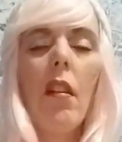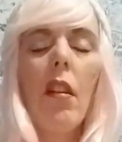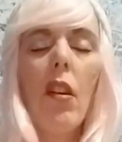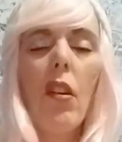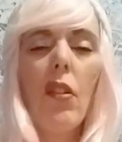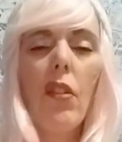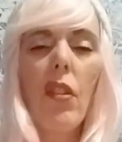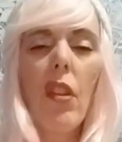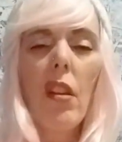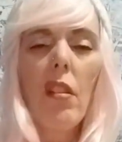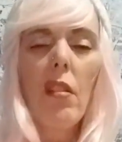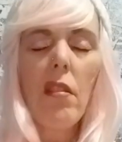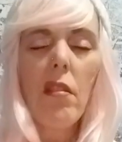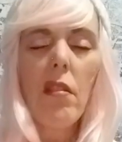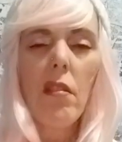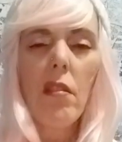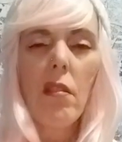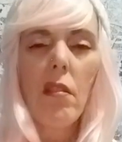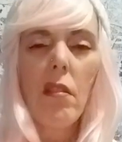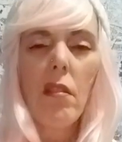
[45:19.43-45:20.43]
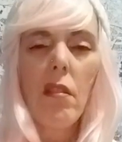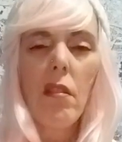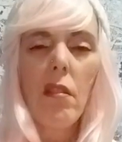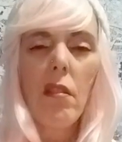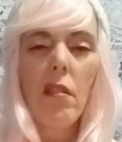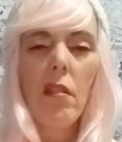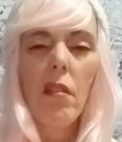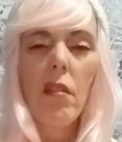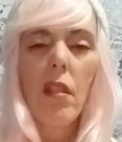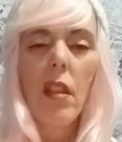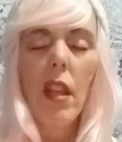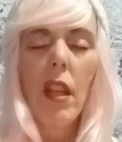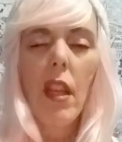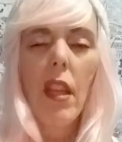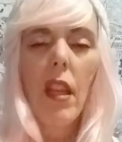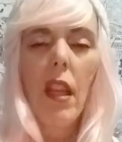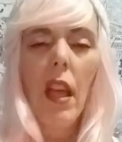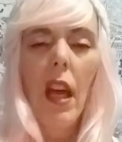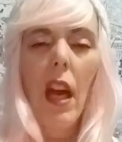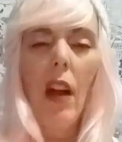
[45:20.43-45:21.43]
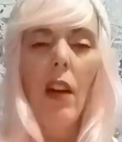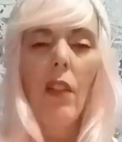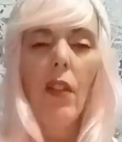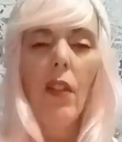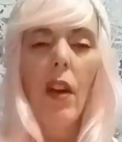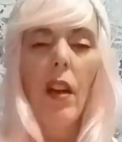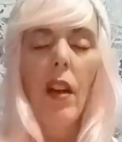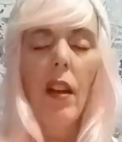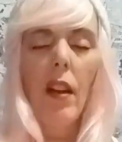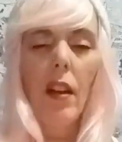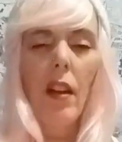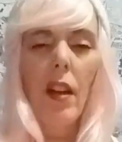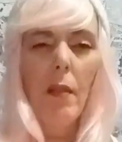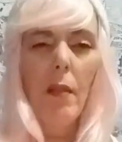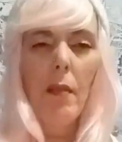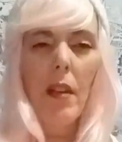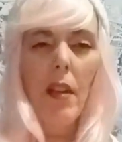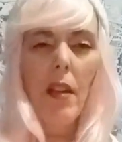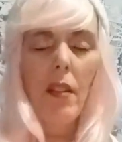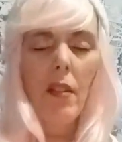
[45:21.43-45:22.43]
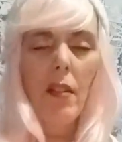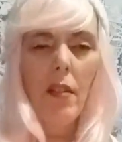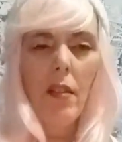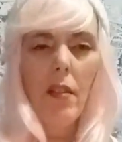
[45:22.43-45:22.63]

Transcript: Who's this? I don't know how to comment.